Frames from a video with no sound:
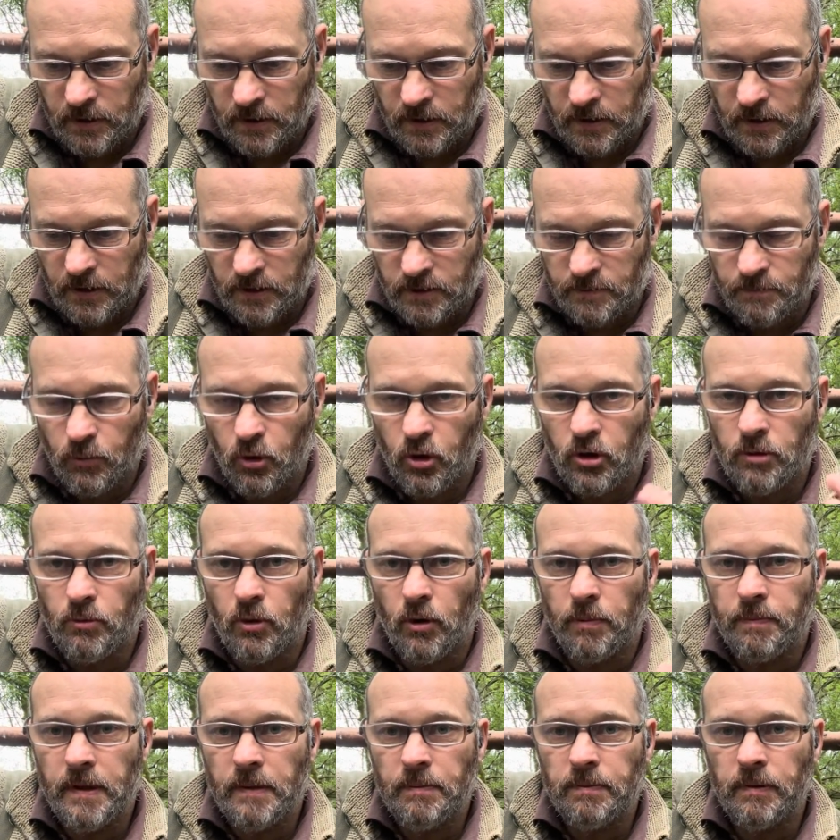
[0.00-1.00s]
As more and more
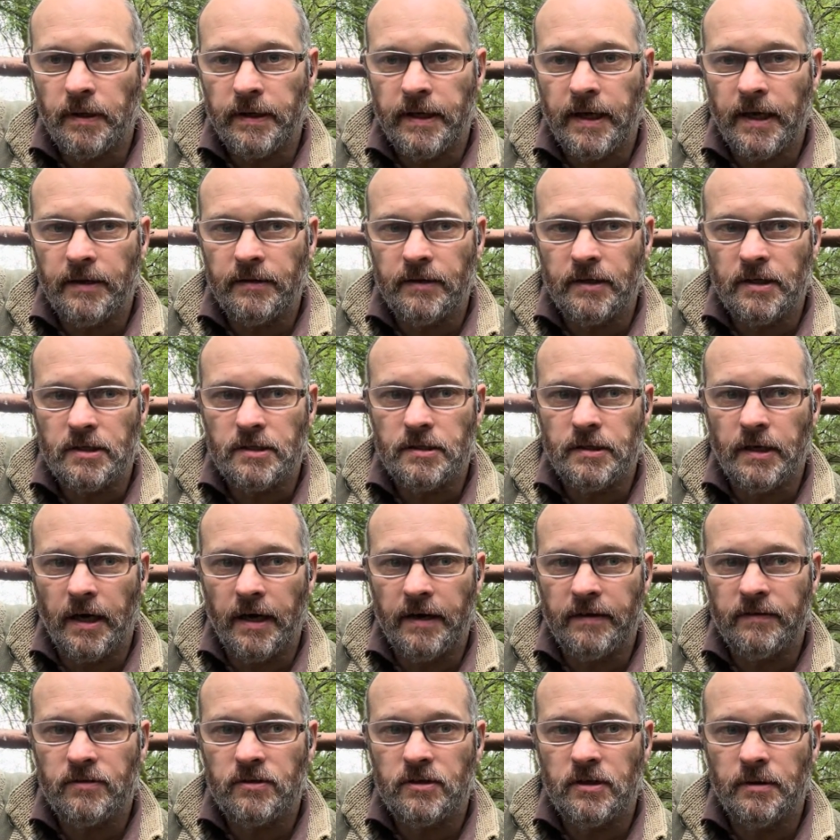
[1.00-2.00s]
people are getting these
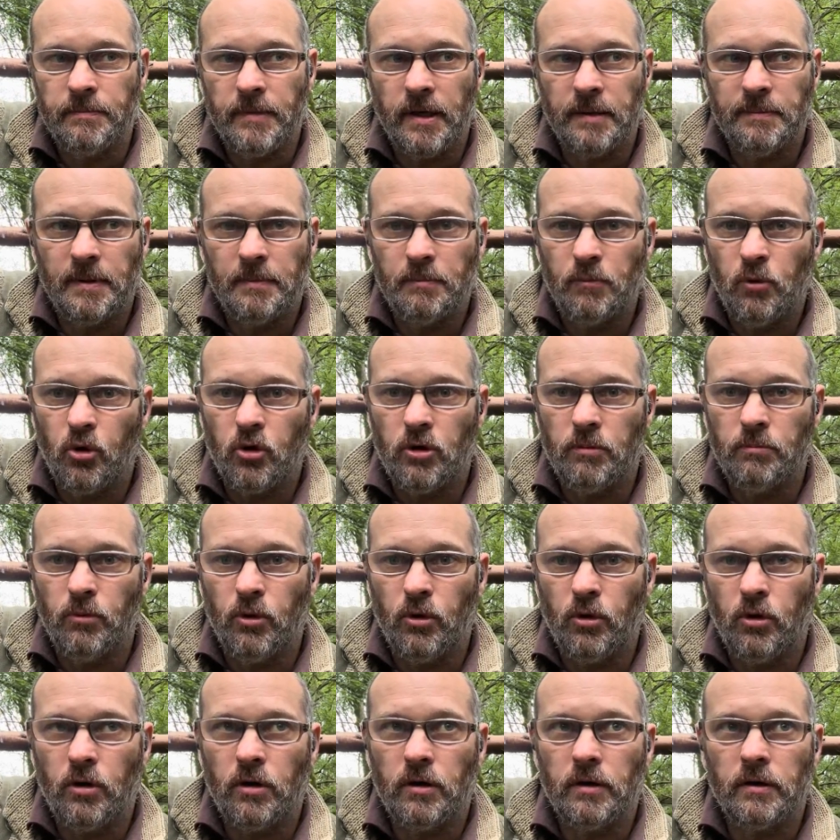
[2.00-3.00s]
knives, there may be more and
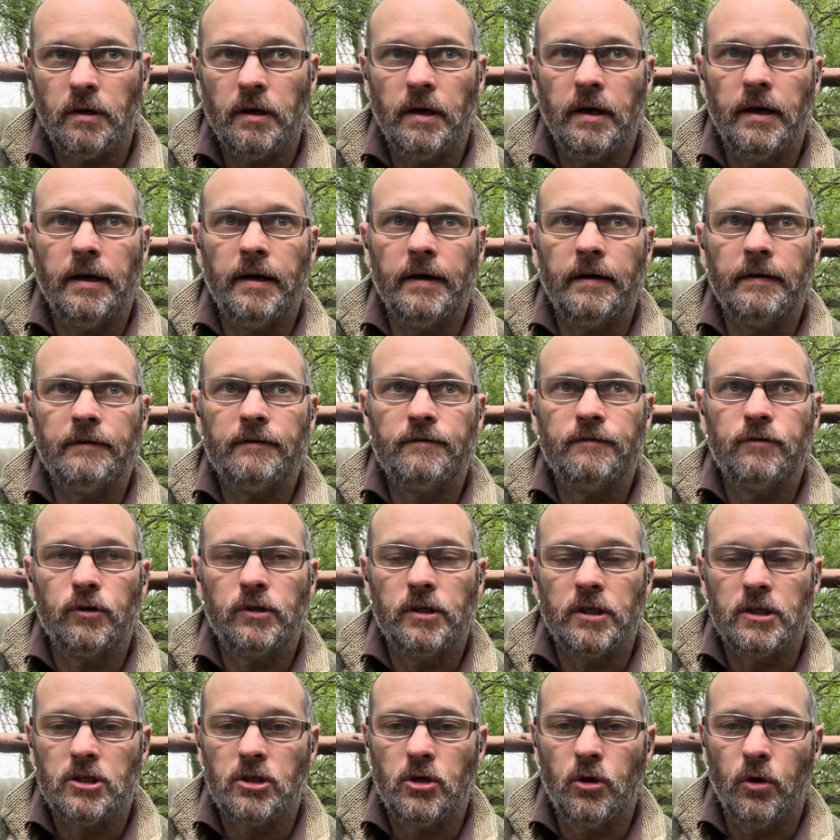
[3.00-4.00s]
more
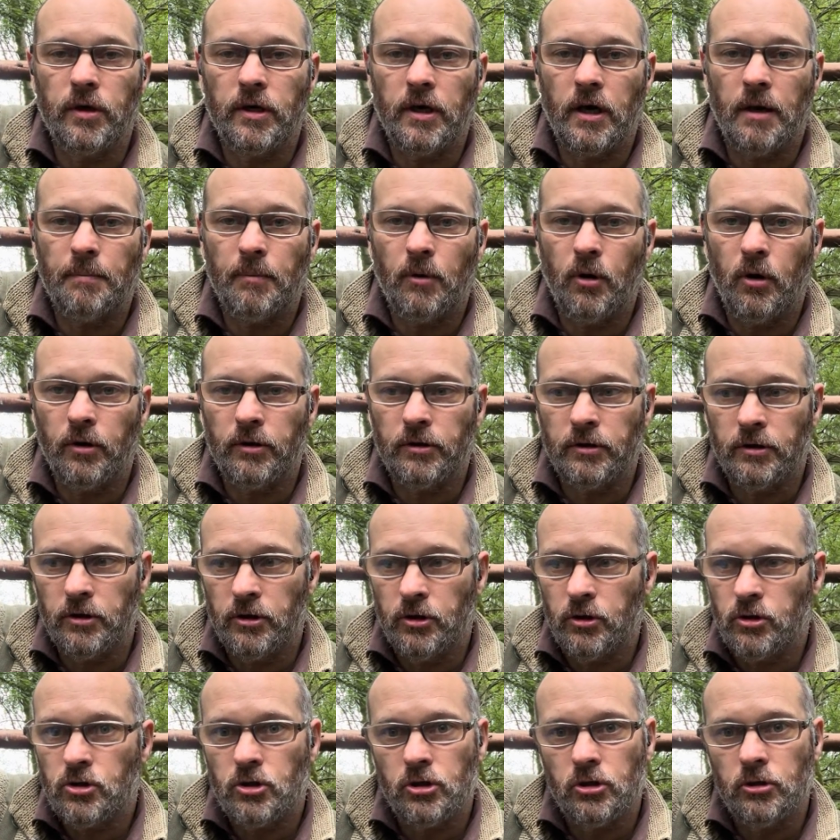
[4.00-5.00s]
footage going up on
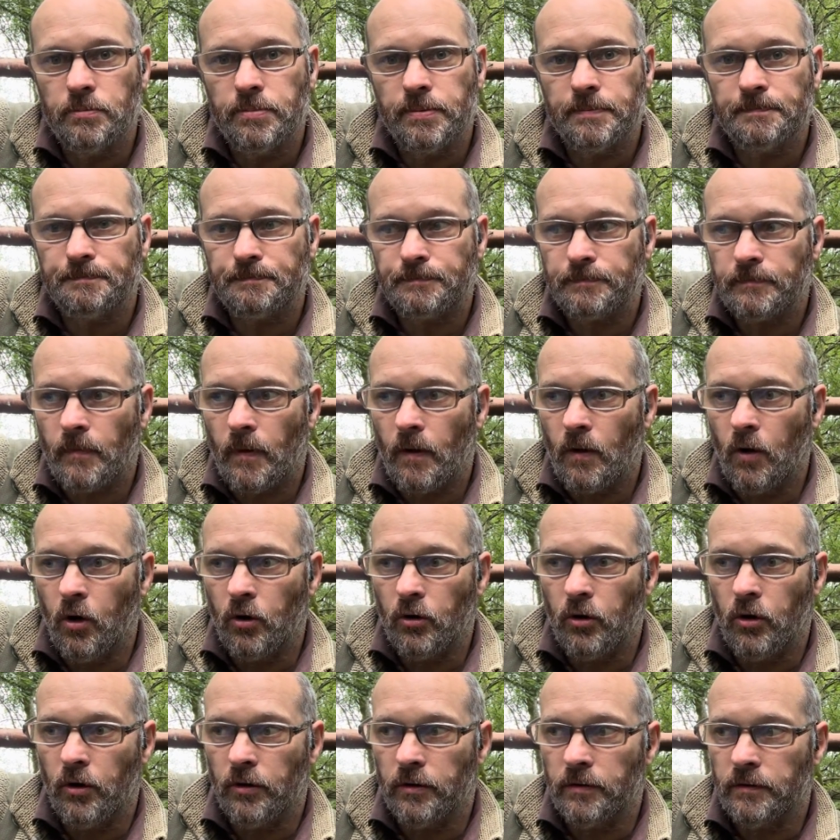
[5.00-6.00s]
YouTube or
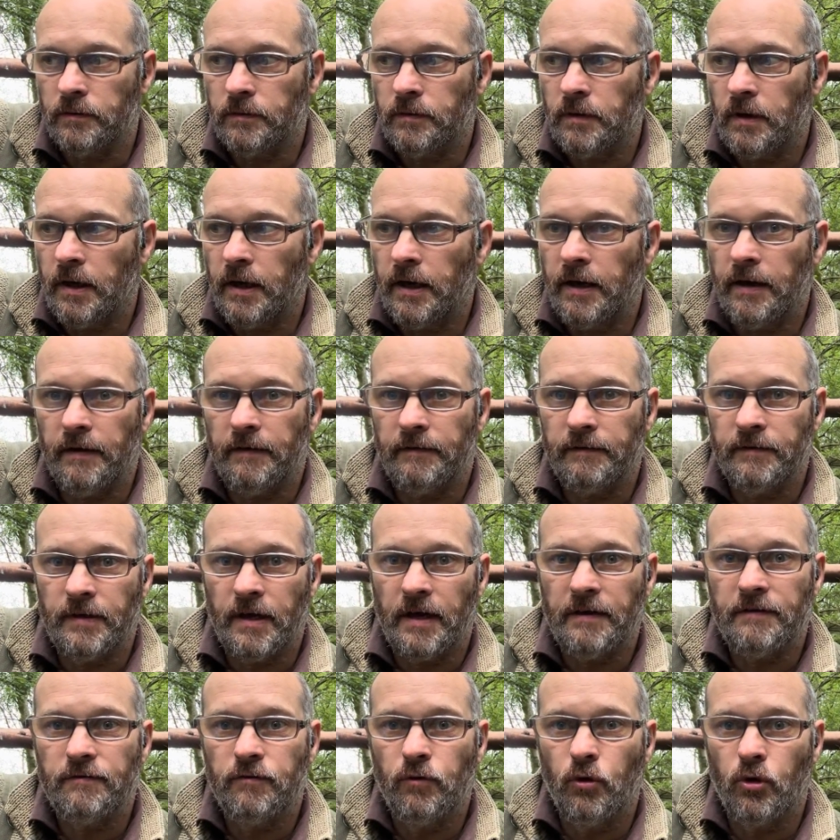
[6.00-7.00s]
on
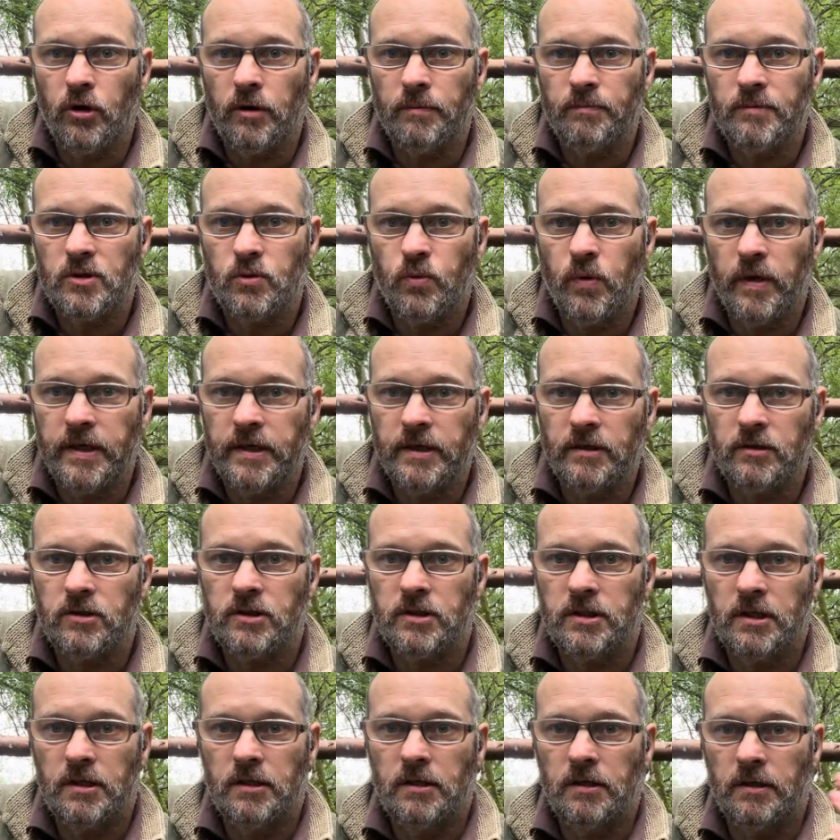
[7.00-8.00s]
knife forums where you'll
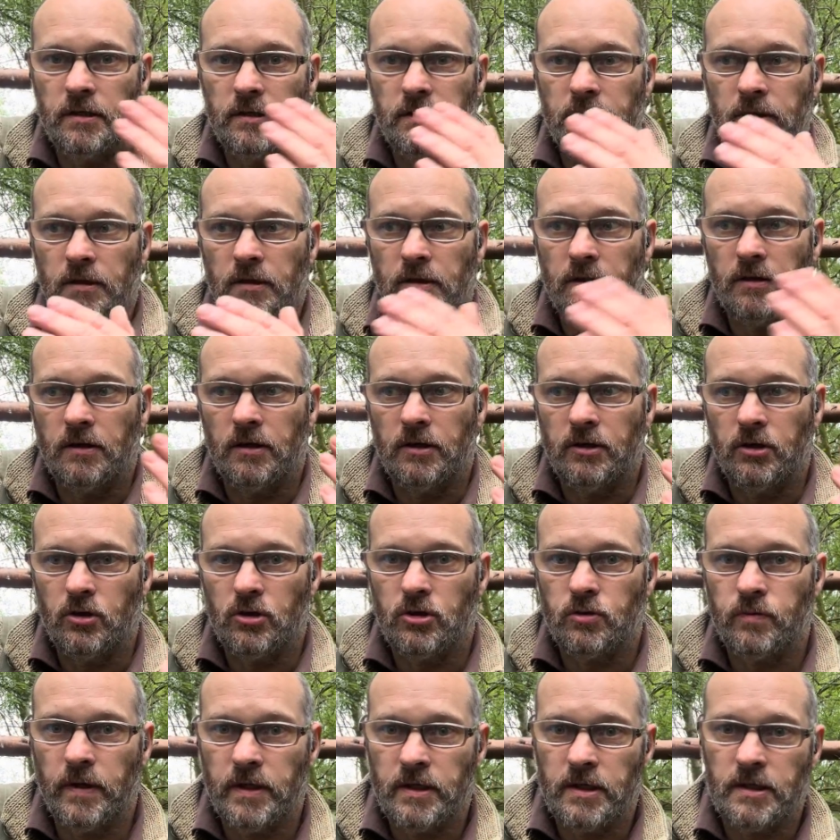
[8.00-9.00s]
see the new
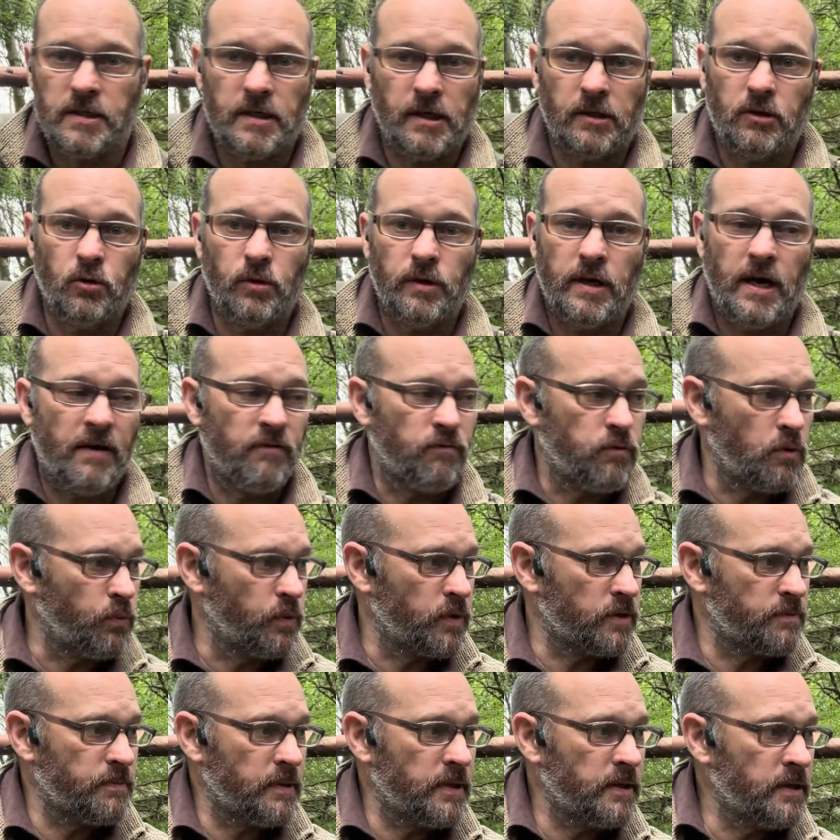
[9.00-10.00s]
swedges. I don't have one
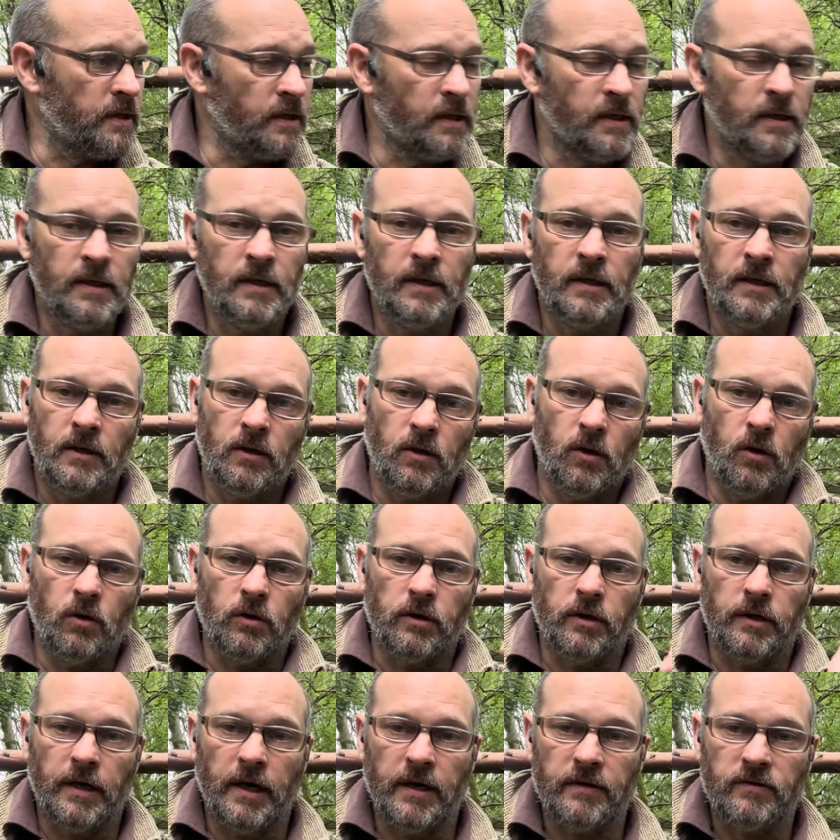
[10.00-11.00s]
with me. All
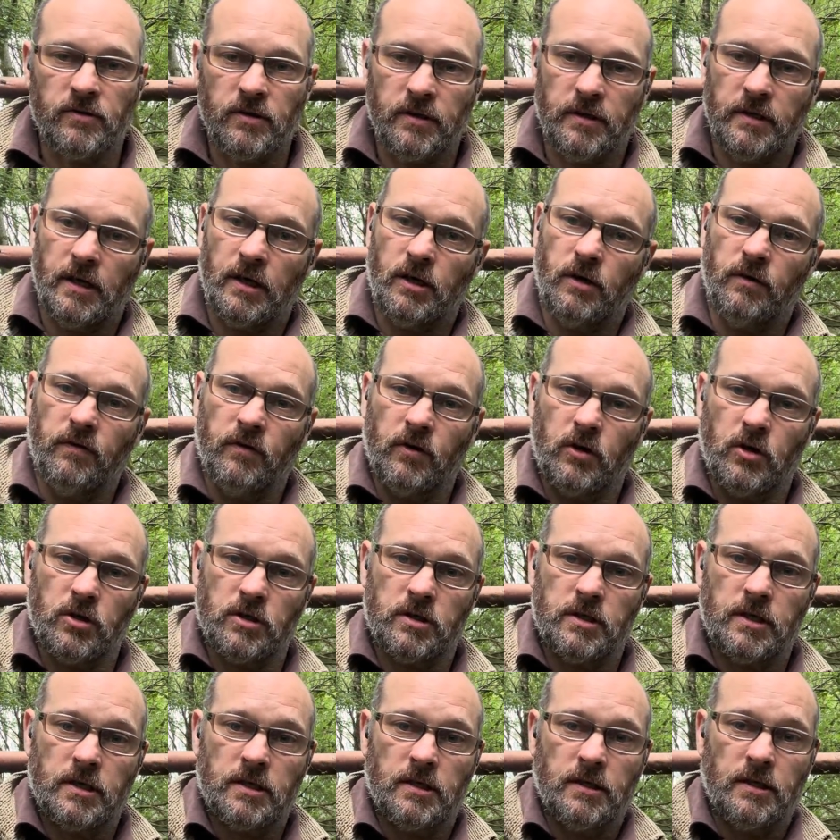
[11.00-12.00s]
the knives are in there. All I've got is
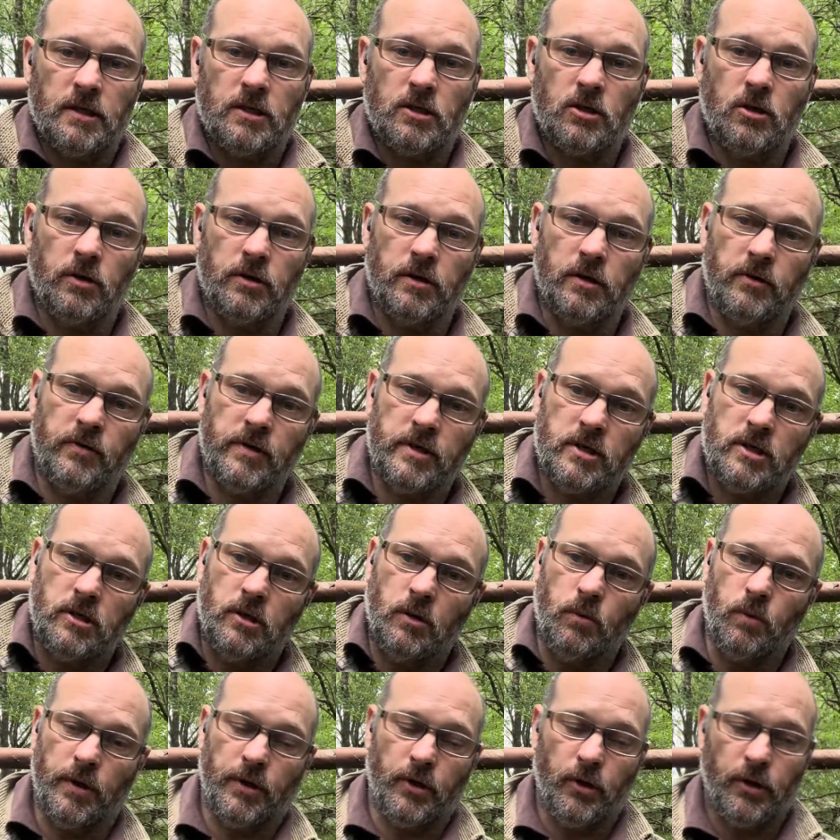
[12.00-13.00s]
this, and this has got the original
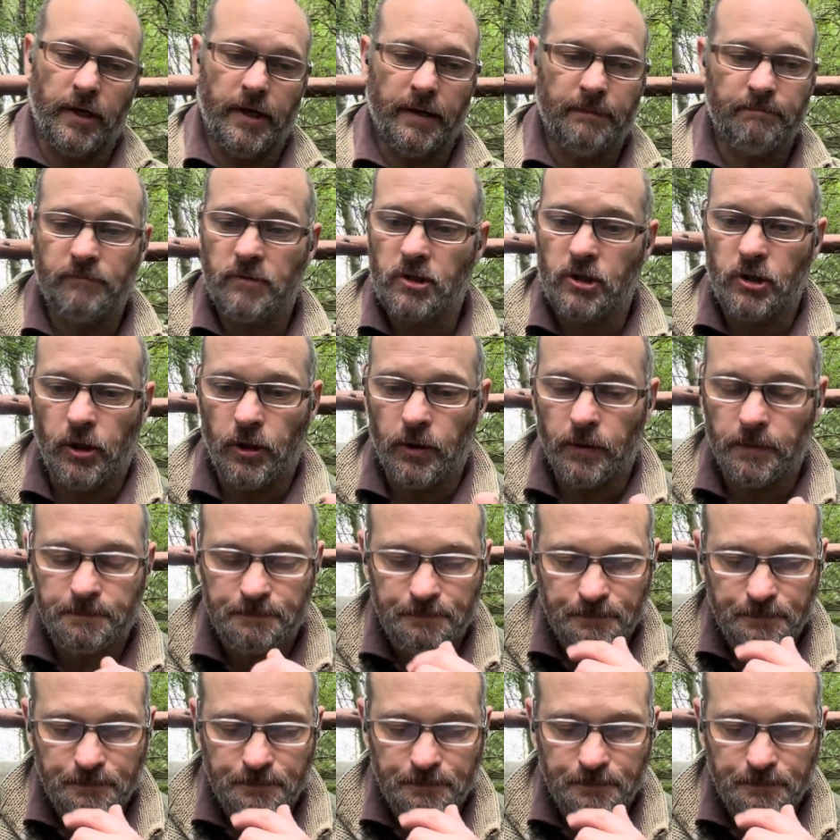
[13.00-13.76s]
one on it. So,